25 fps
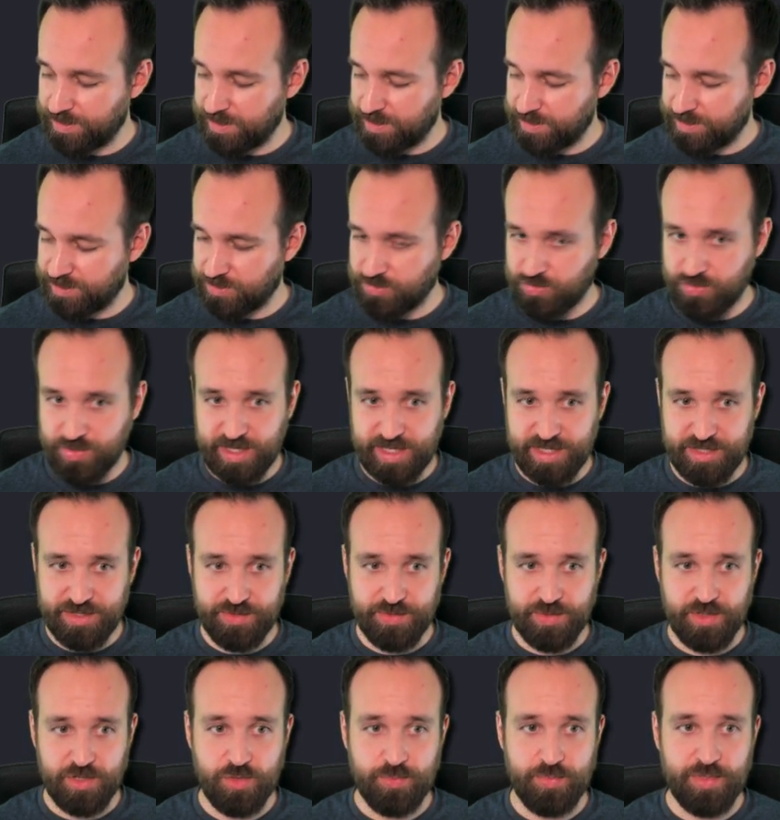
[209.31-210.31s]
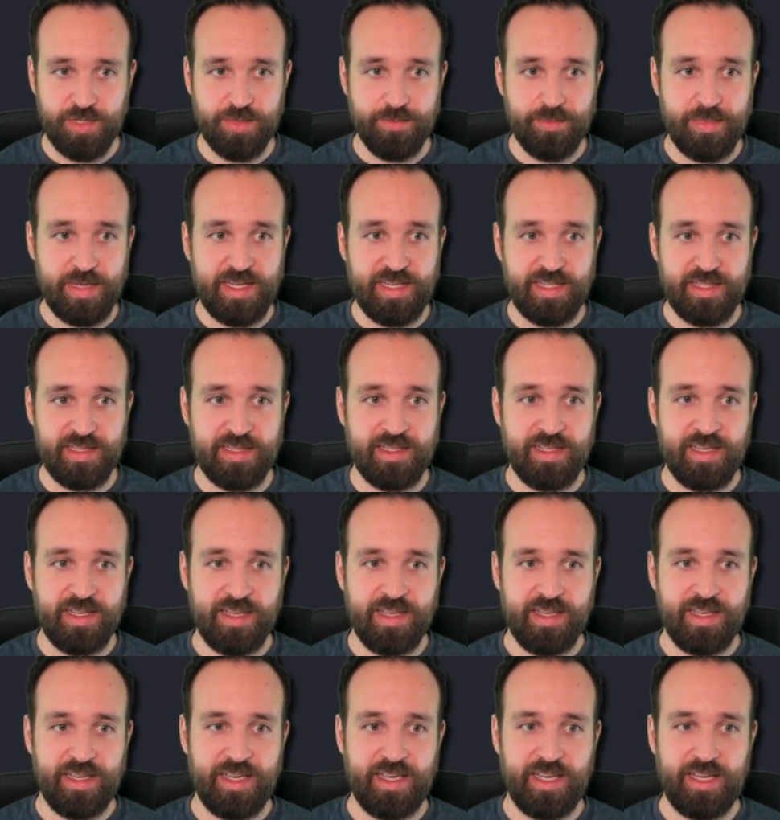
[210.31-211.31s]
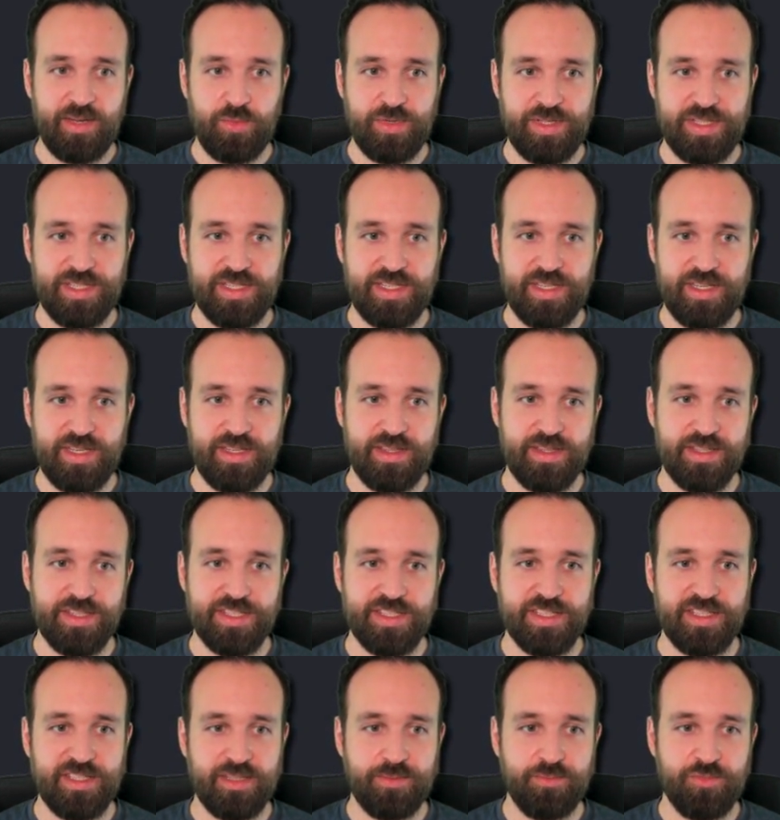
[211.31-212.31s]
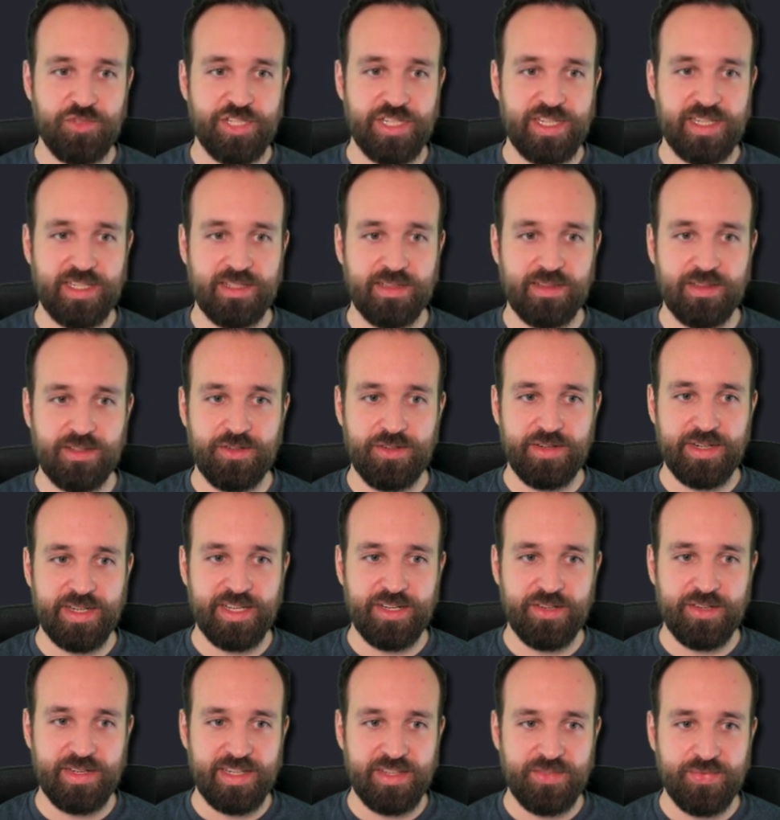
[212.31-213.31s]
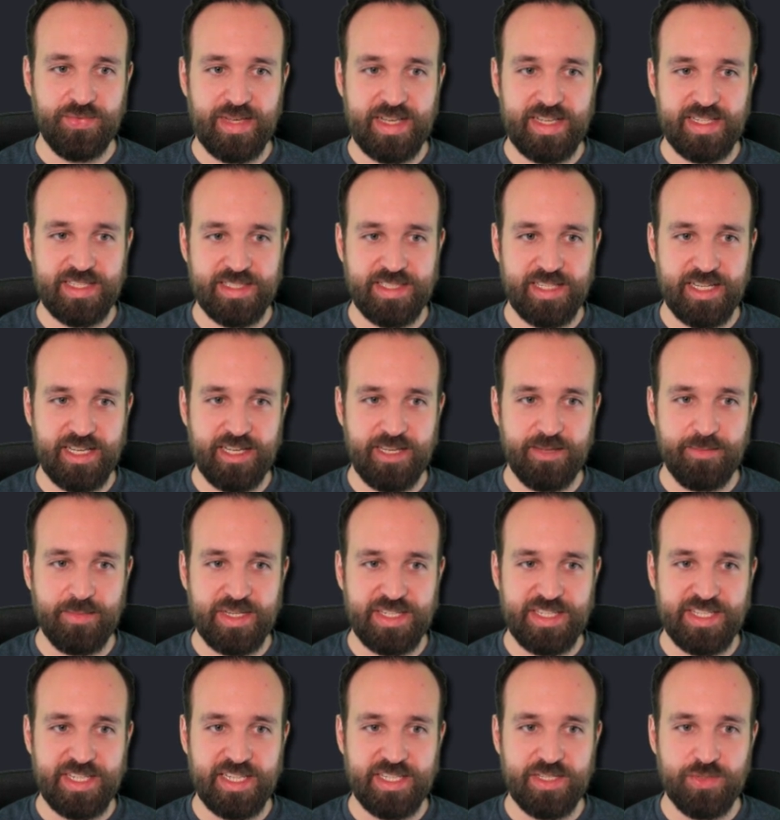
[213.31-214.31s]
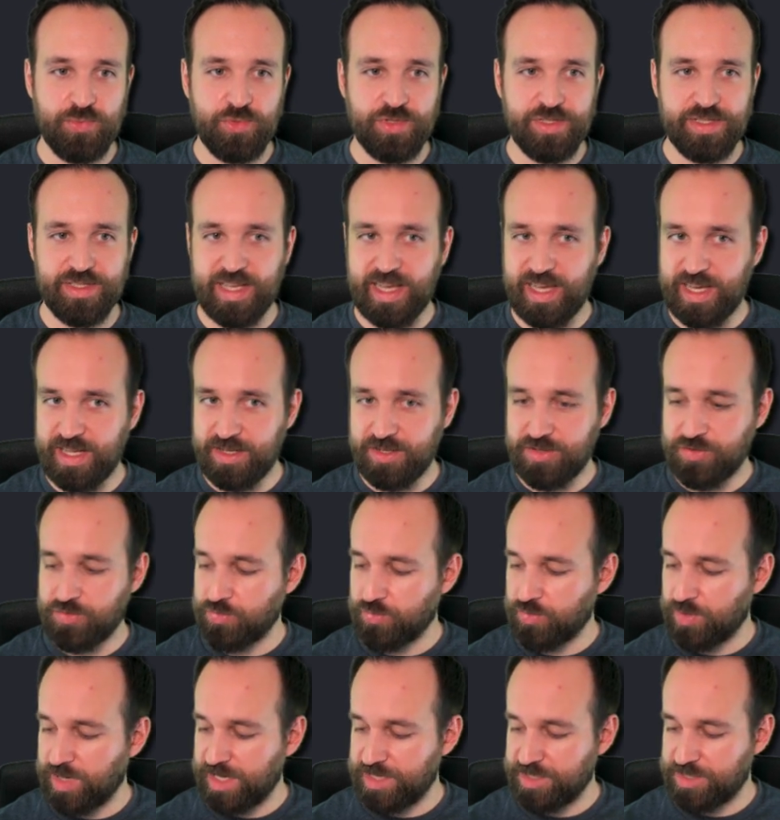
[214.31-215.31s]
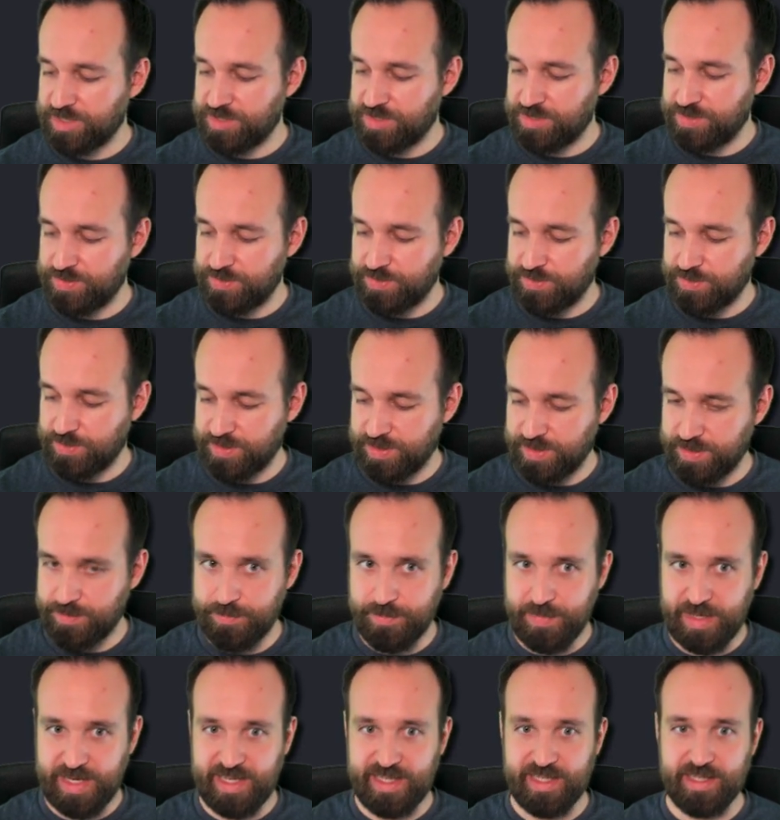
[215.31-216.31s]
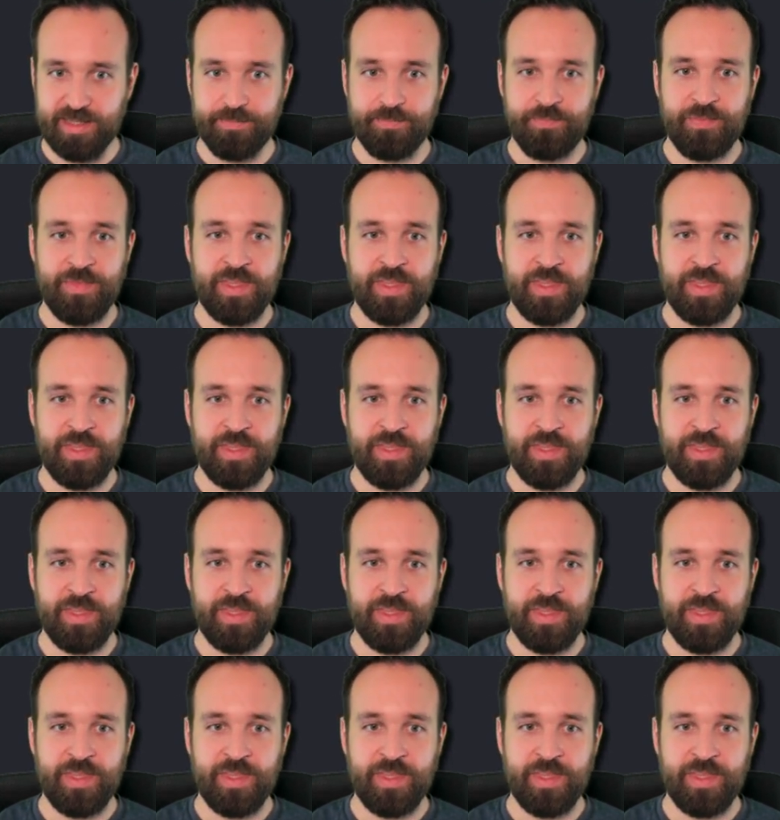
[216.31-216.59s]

Let's try to open a mail and we see the subject learn Ionic fast and my text was added right to the mail.